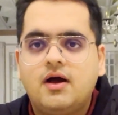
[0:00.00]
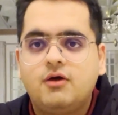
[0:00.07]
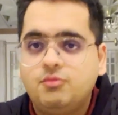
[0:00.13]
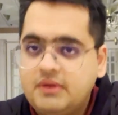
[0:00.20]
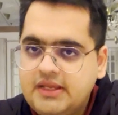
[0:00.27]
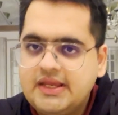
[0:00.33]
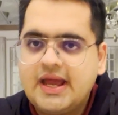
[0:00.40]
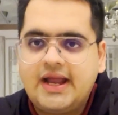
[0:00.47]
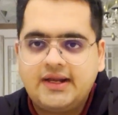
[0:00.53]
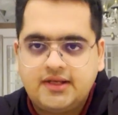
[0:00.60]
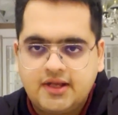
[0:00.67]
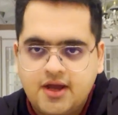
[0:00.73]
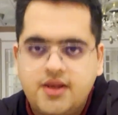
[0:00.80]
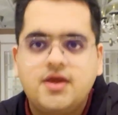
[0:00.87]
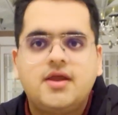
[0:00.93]
we at
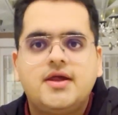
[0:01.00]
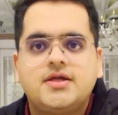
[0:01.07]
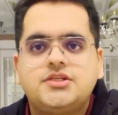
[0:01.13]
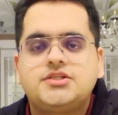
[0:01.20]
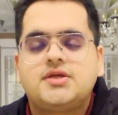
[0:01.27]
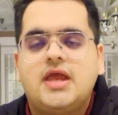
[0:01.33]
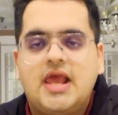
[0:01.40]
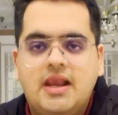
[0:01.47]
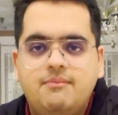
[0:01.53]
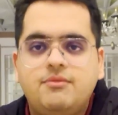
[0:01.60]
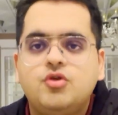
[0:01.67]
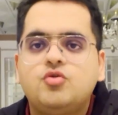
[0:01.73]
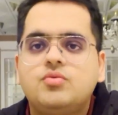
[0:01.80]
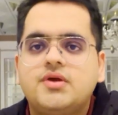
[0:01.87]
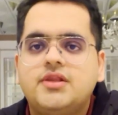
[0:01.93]
Career Edge help
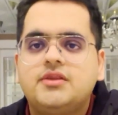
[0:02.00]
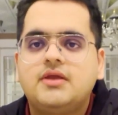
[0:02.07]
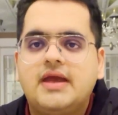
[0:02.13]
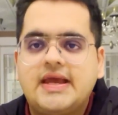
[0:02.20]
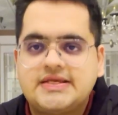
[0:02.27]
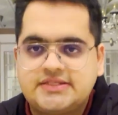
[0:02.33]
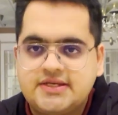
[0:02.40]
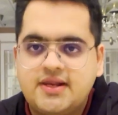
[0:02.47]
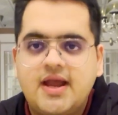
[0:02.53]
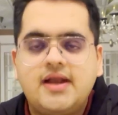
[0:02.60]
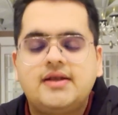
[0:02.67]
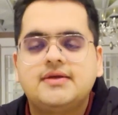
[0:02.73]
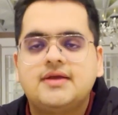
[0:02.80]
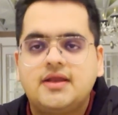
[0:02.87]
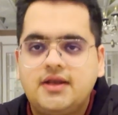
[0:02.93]
you with essay
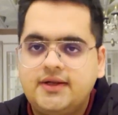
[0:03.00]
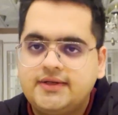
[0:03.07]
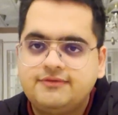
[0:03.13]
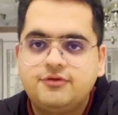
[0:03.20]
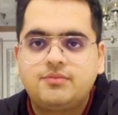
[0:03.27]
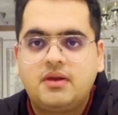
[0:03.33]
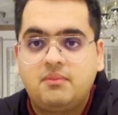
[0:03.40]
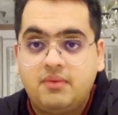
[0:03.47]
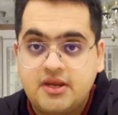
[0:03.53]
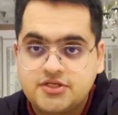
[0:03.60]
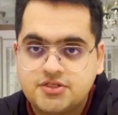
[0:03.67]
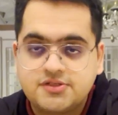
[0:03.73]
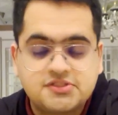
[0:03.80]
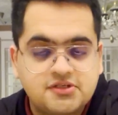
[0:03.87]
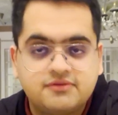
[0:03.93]
writing and interview
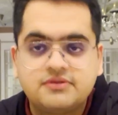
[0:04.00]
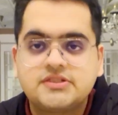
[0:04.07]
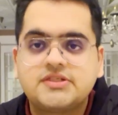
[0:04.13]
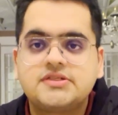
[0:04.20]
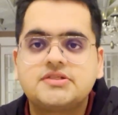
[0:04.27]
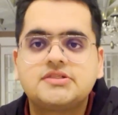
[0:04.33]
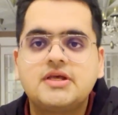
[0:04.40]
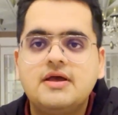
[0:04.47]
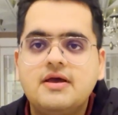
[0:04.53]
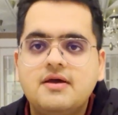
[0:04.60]
preparation services